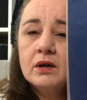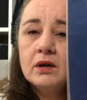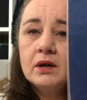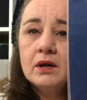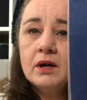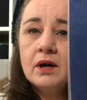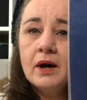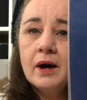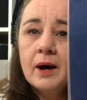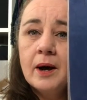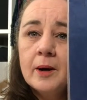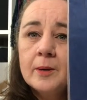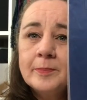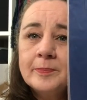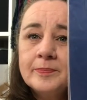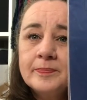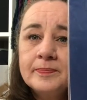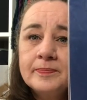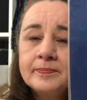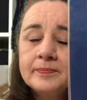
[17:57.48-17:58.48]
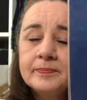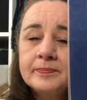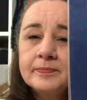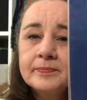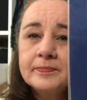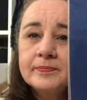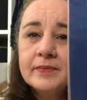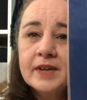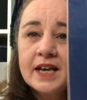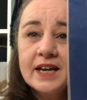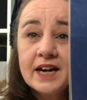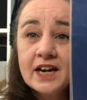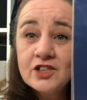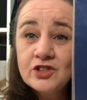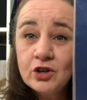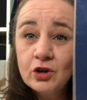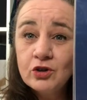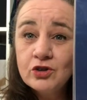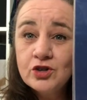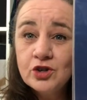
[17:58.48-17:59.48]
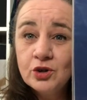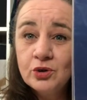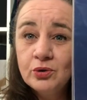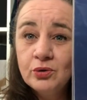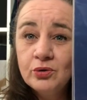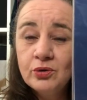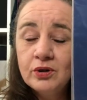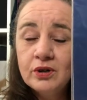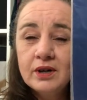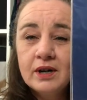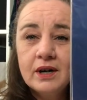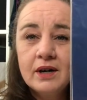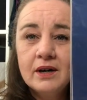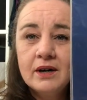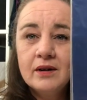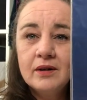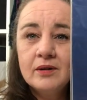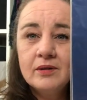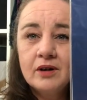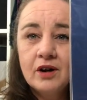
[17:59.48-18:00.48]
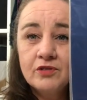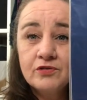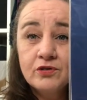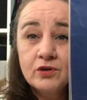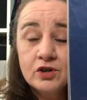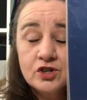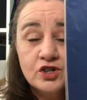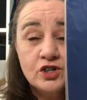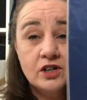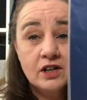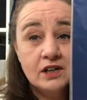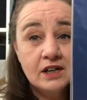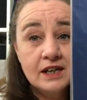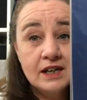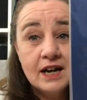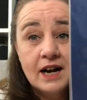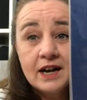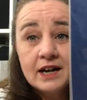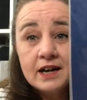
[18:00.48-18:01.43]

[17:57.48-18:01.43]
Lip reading: And I told you, unfortunately I